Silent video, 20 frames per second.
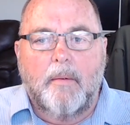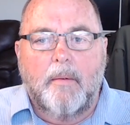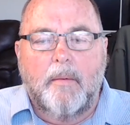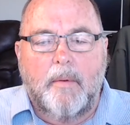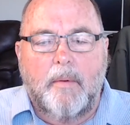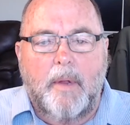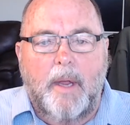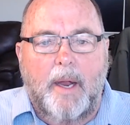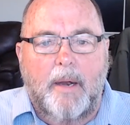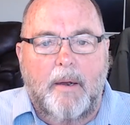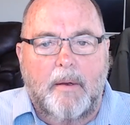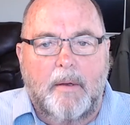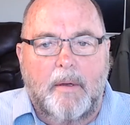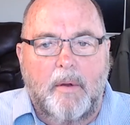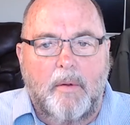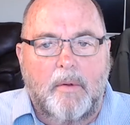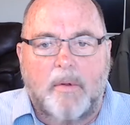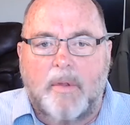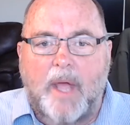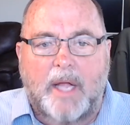
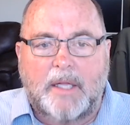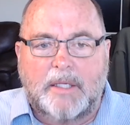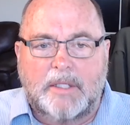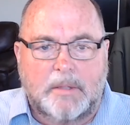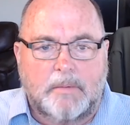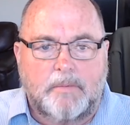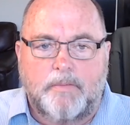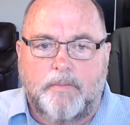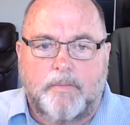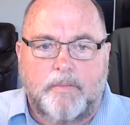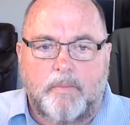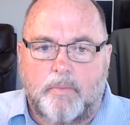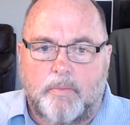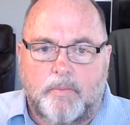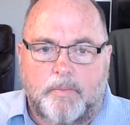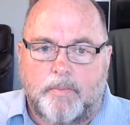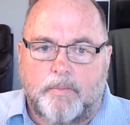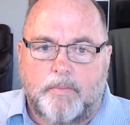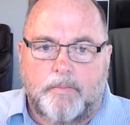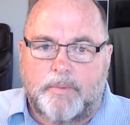that's
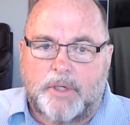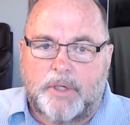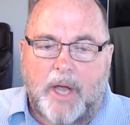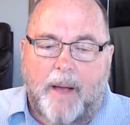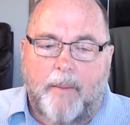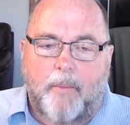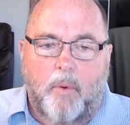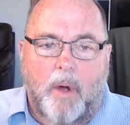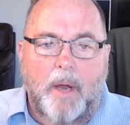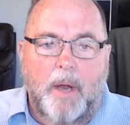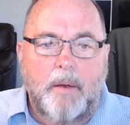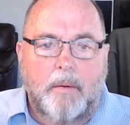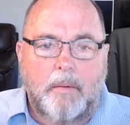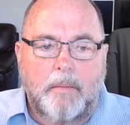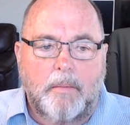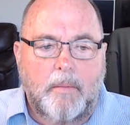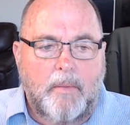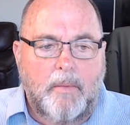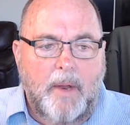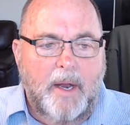job one,
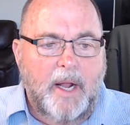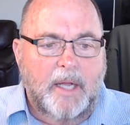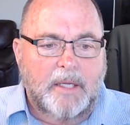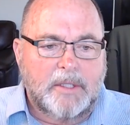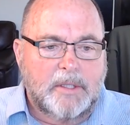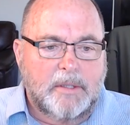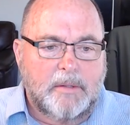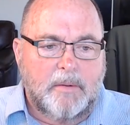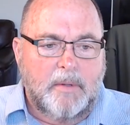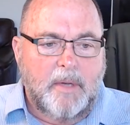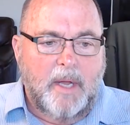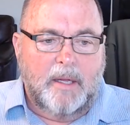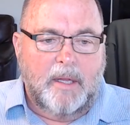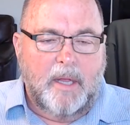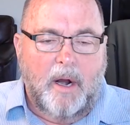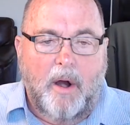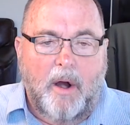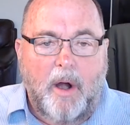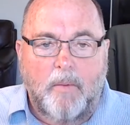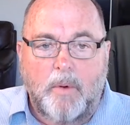and that's not
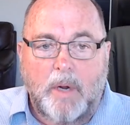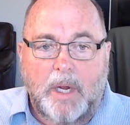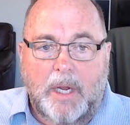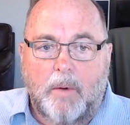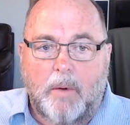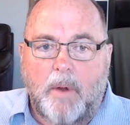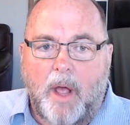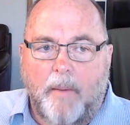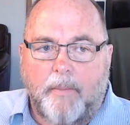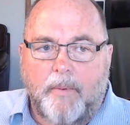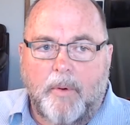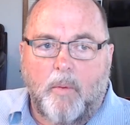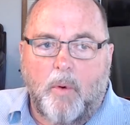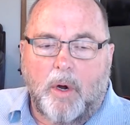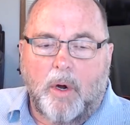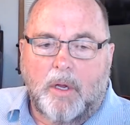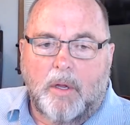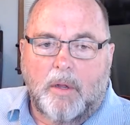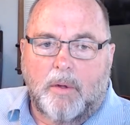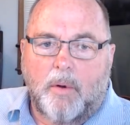that hard. We can help you
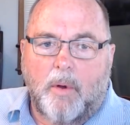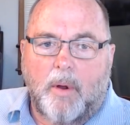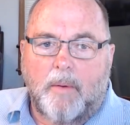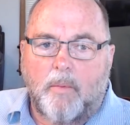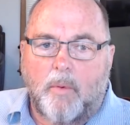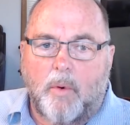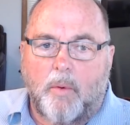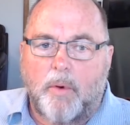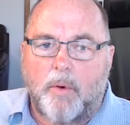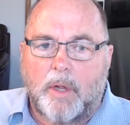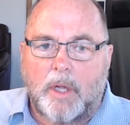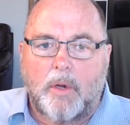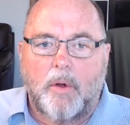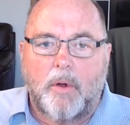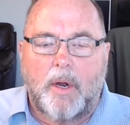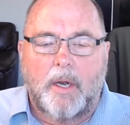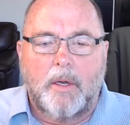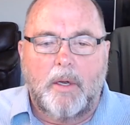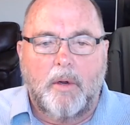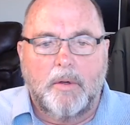work you through it. We're really
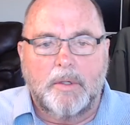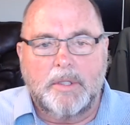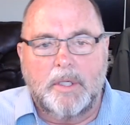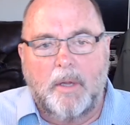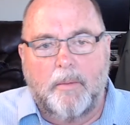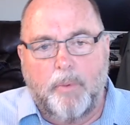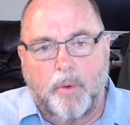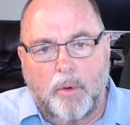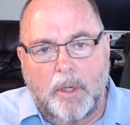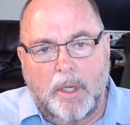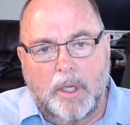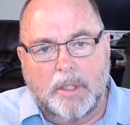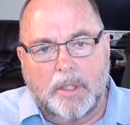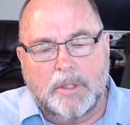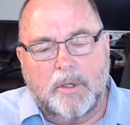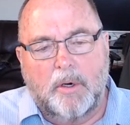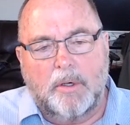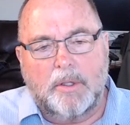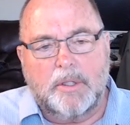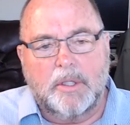good at using the Boolean
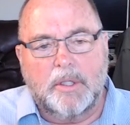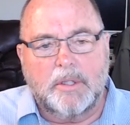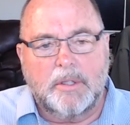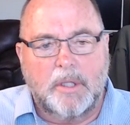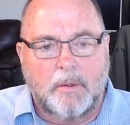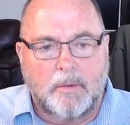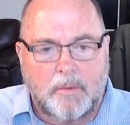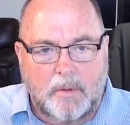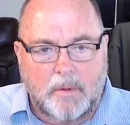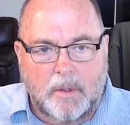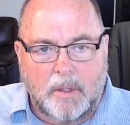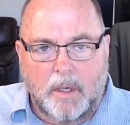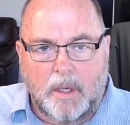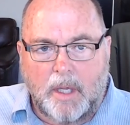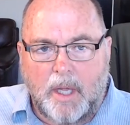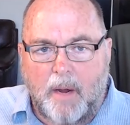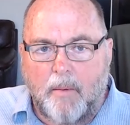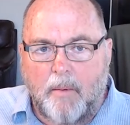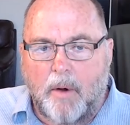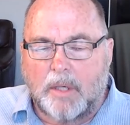searches, the
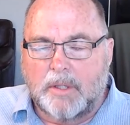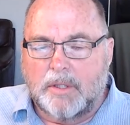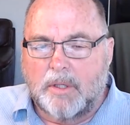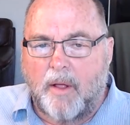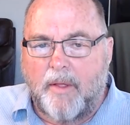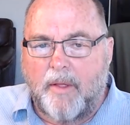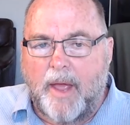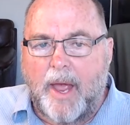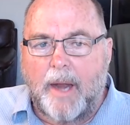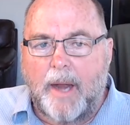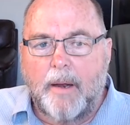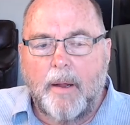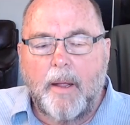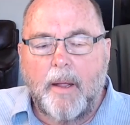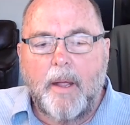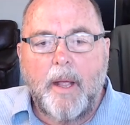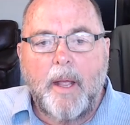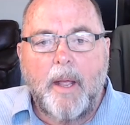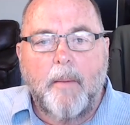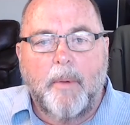keywords and all that.
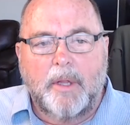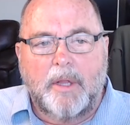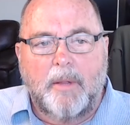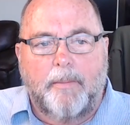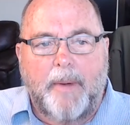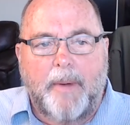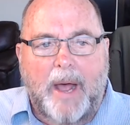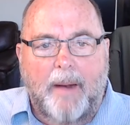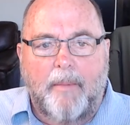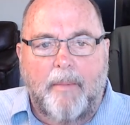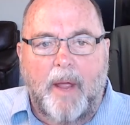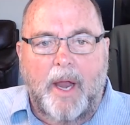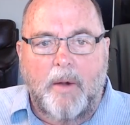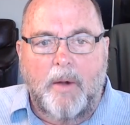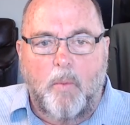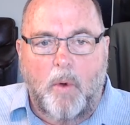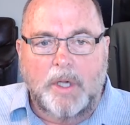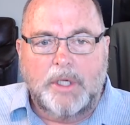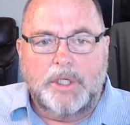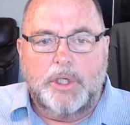But the bottom
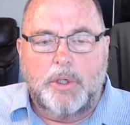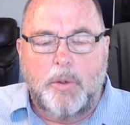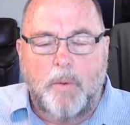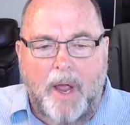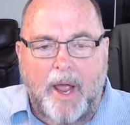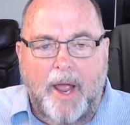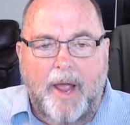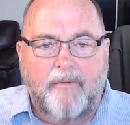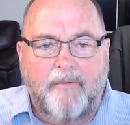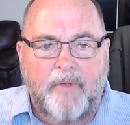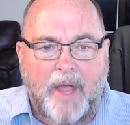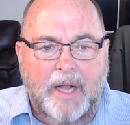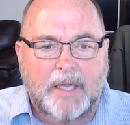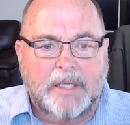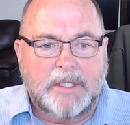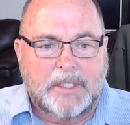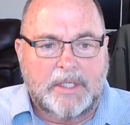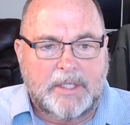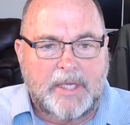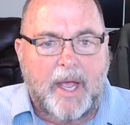line, once you have
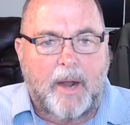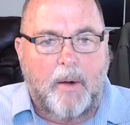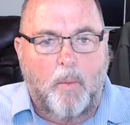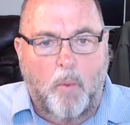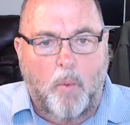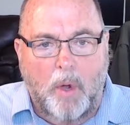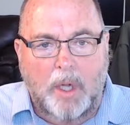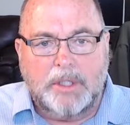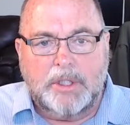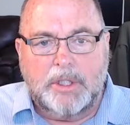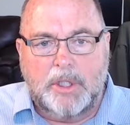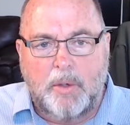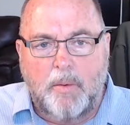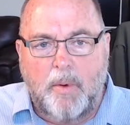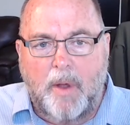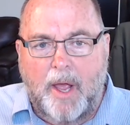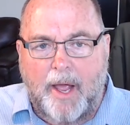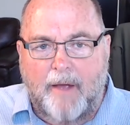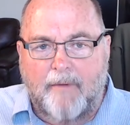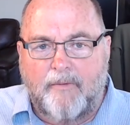that set, once
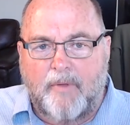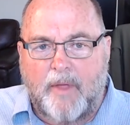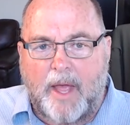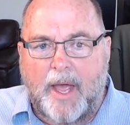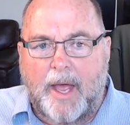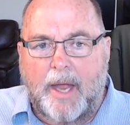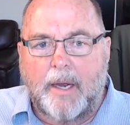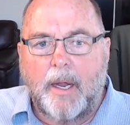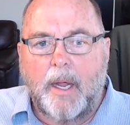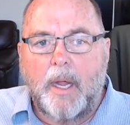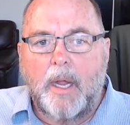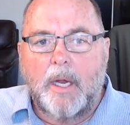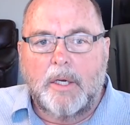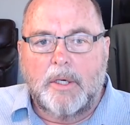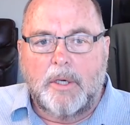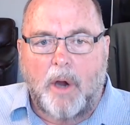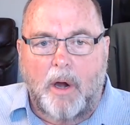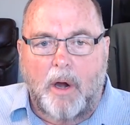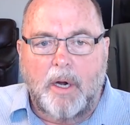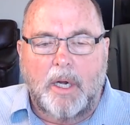you have that
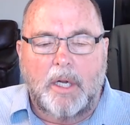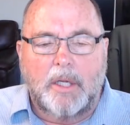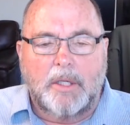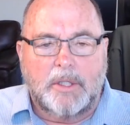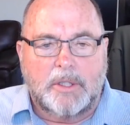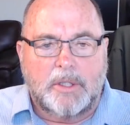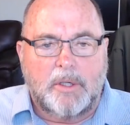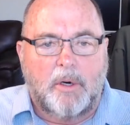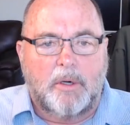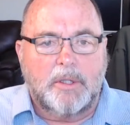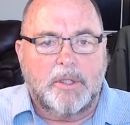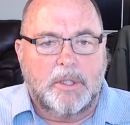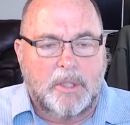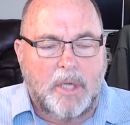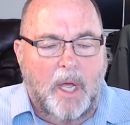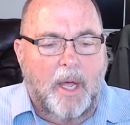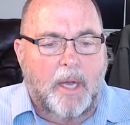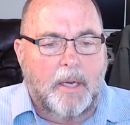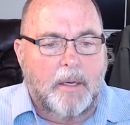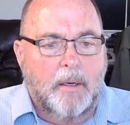targeted search
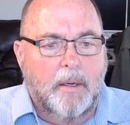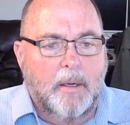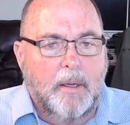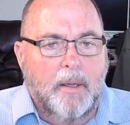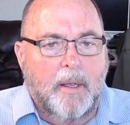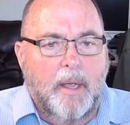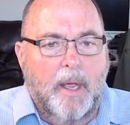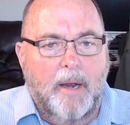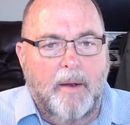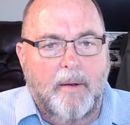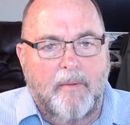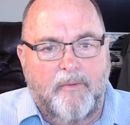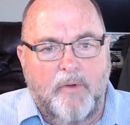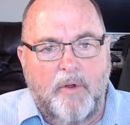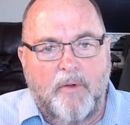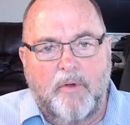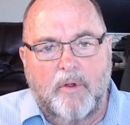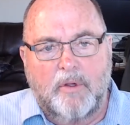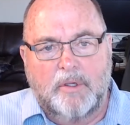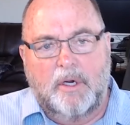done, and if
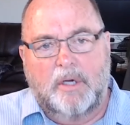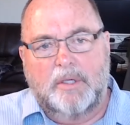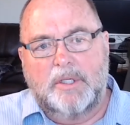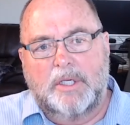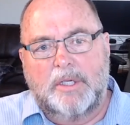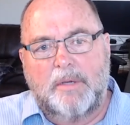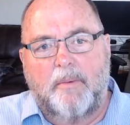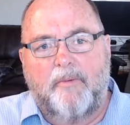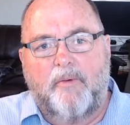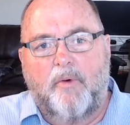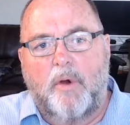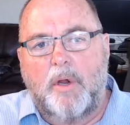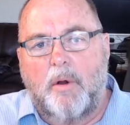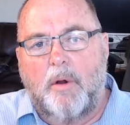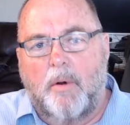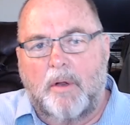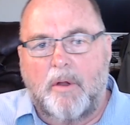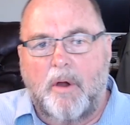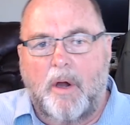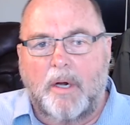you've used our system before, you
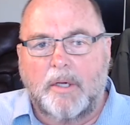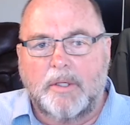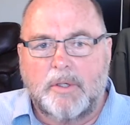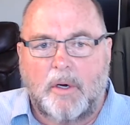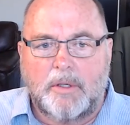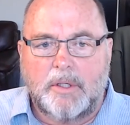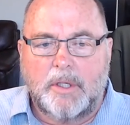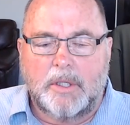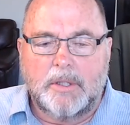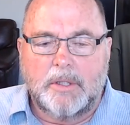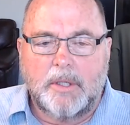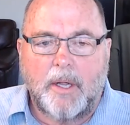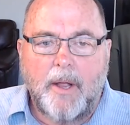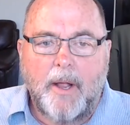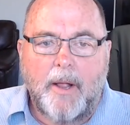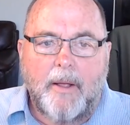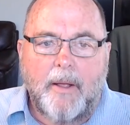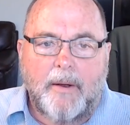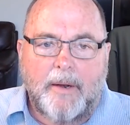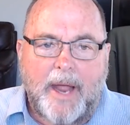know what a targeted search is.
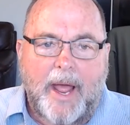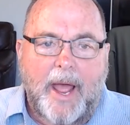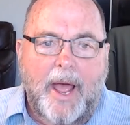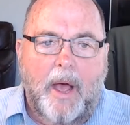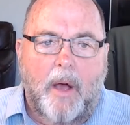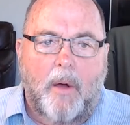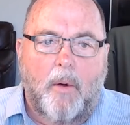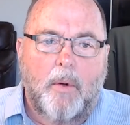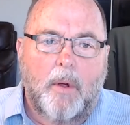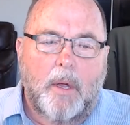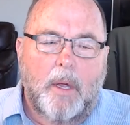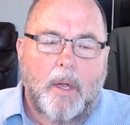Now,